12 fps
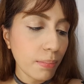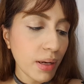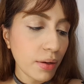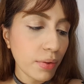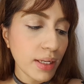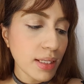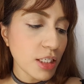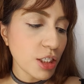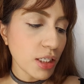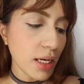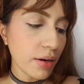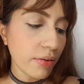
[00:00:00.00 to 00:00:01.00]
By the way, this
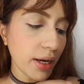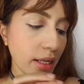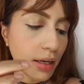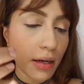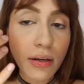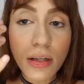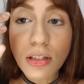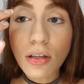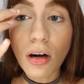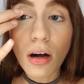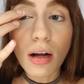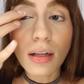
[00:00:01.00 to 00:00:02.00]
shade right here is
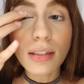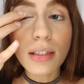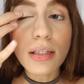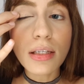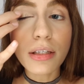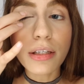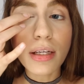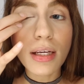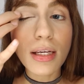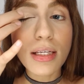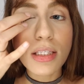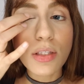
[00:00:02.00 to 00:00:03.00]
called
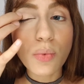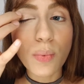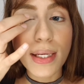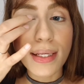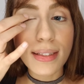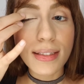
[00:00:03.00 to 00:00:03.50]
Dirty Sweet.